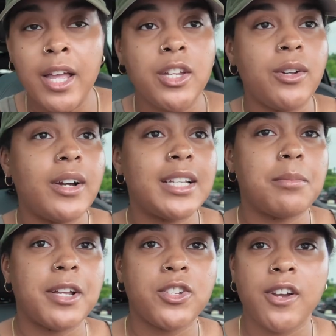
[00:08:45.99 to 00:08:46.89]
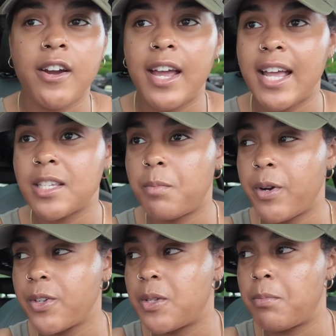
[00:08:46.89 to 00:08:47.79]
You don't have to be a chart
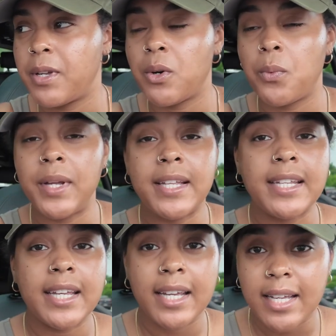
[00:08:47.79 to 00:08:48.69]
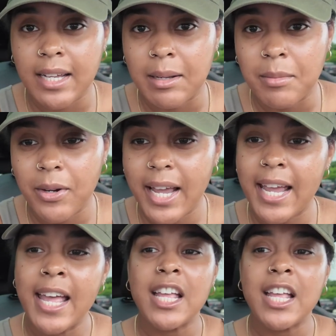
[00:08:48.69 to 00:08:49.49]
expert to build weekly income, okay?